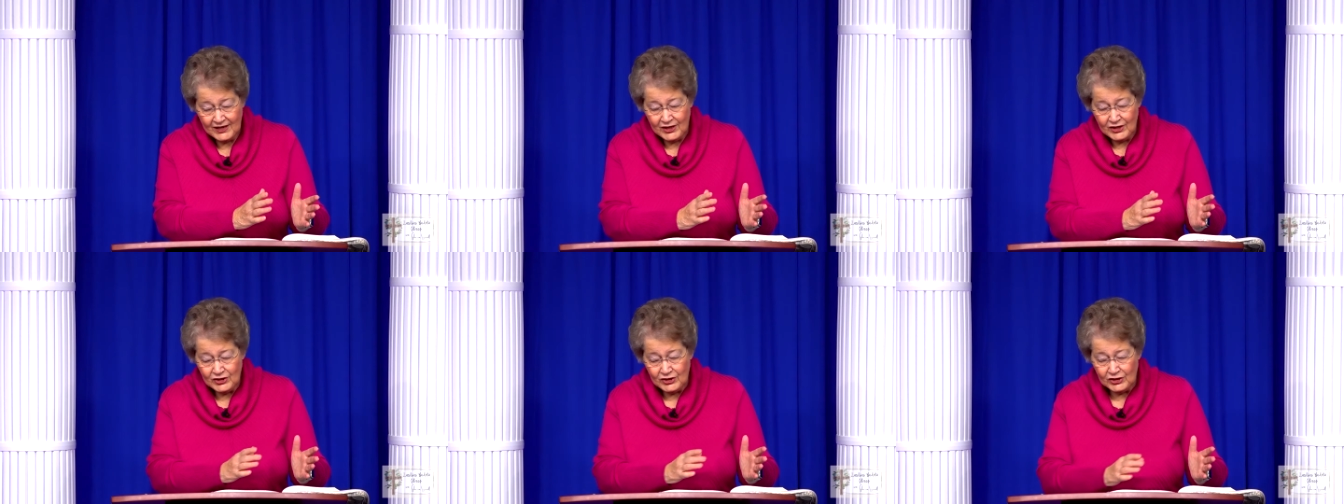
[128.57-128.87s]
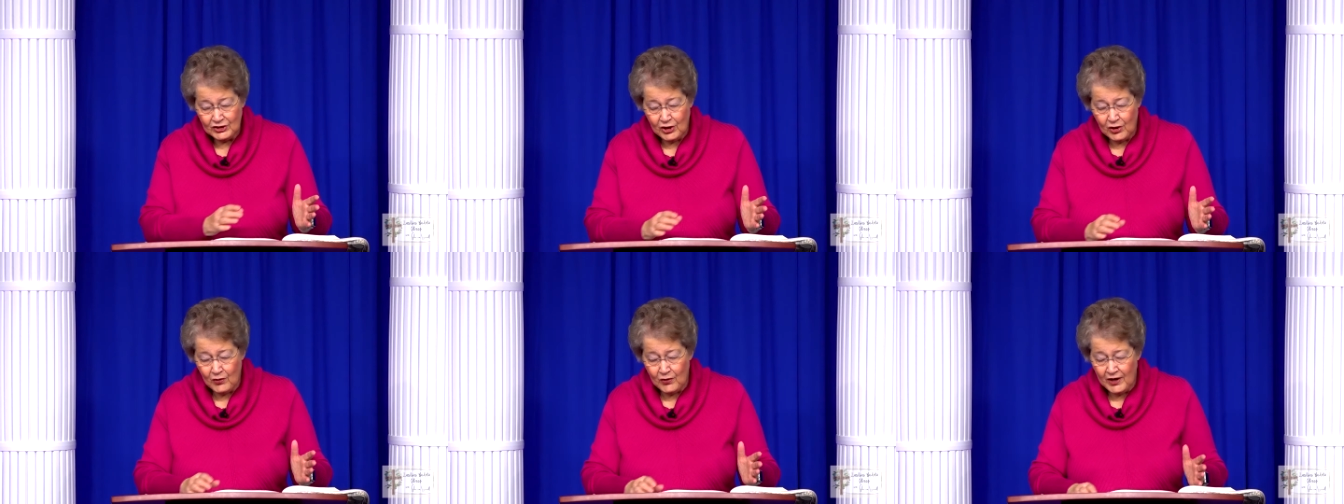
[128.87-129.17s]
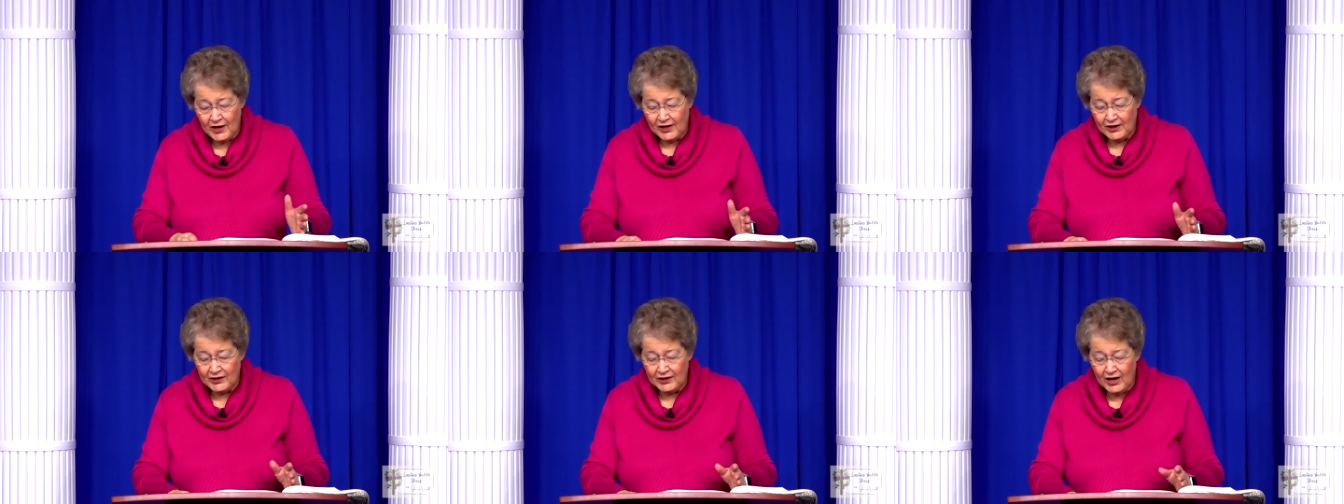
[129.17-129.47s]
So
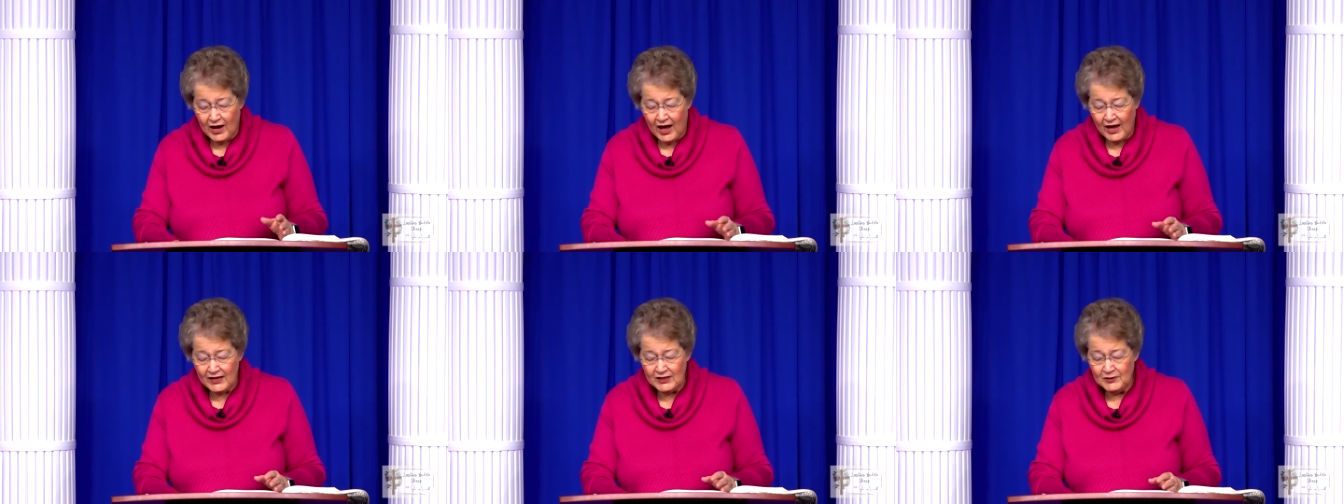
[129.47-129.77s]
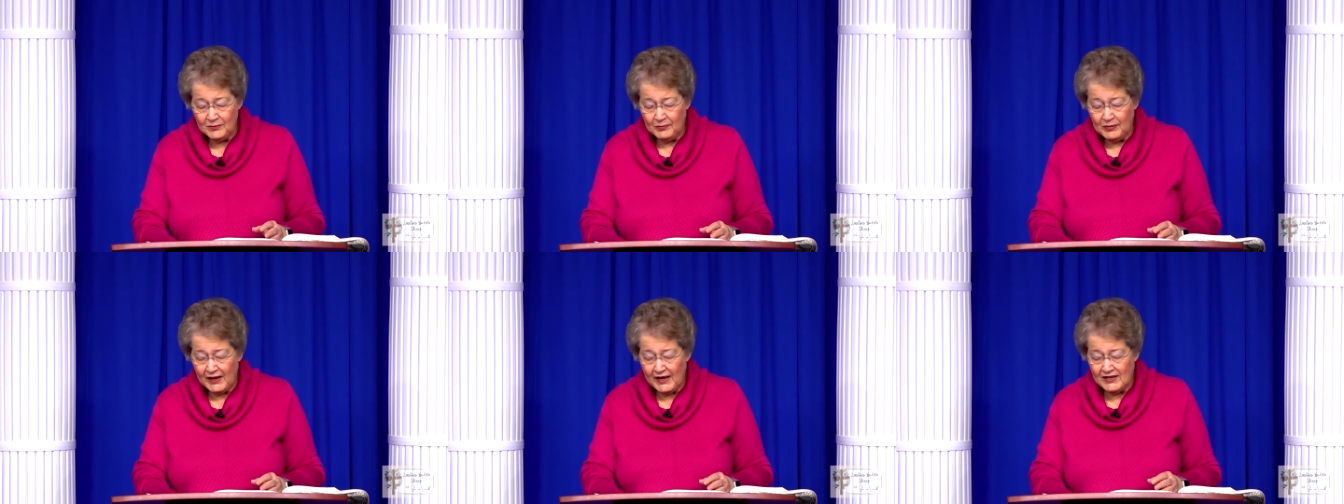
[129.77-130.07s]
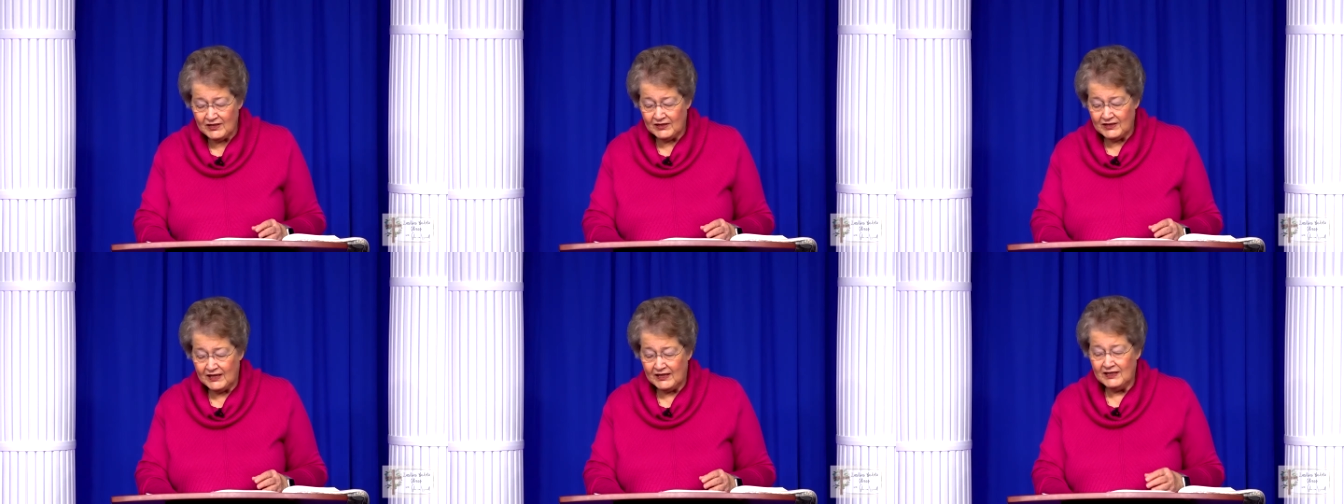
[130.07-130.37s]
God's
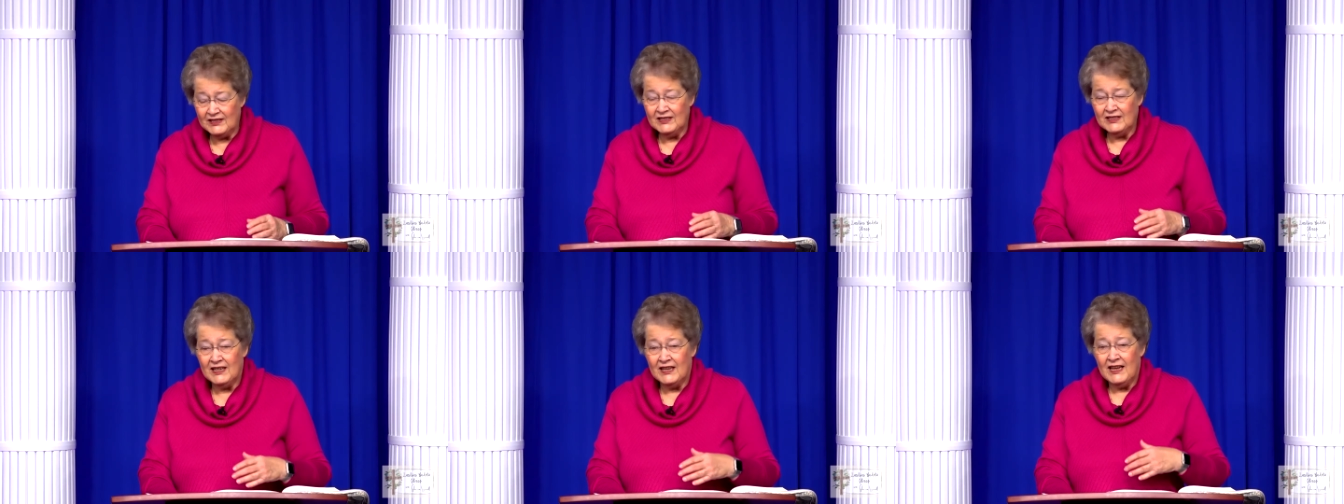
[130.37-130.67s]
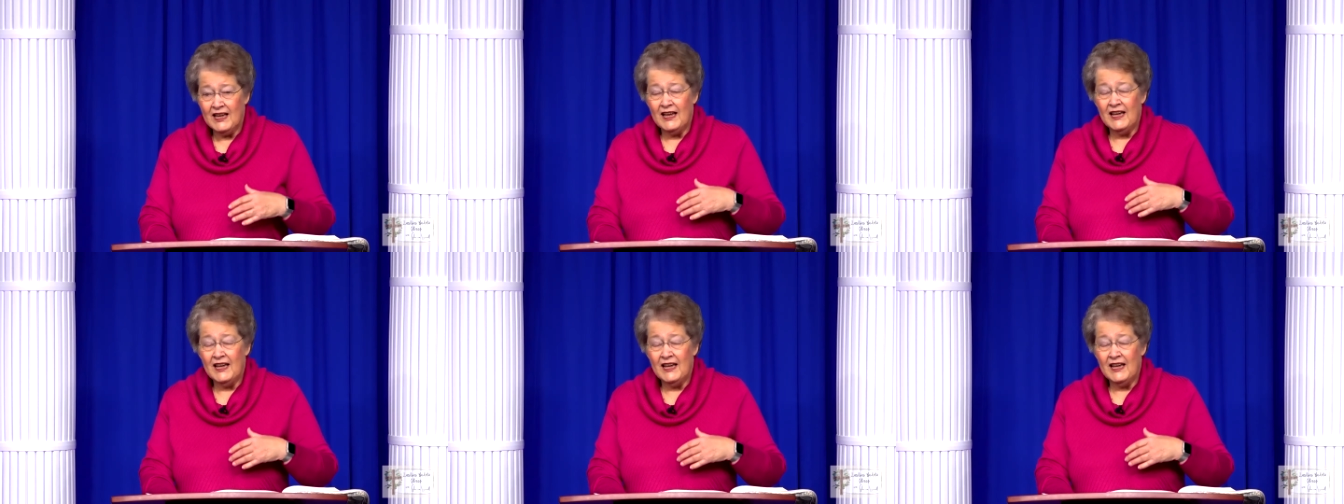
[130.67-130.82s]
blessings